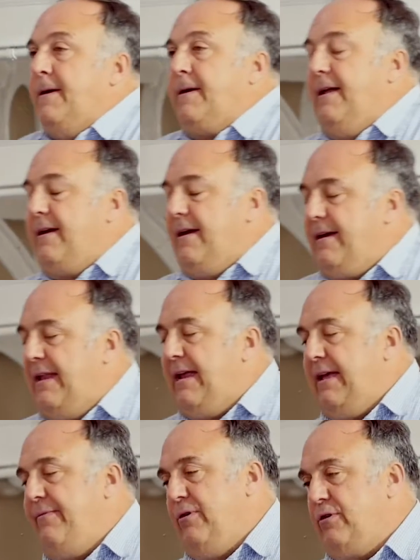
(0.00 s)
Can I
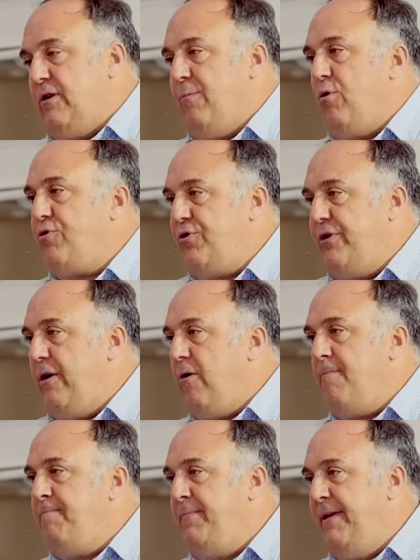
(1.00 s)
give you a little commercial
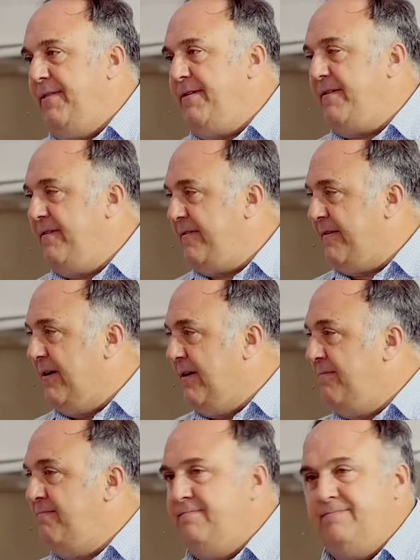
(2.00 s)
here? And this is
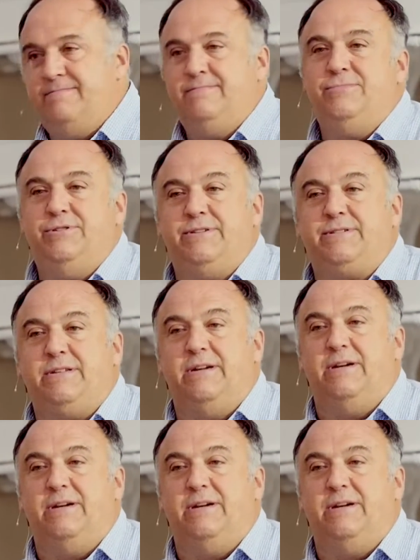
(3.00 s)
just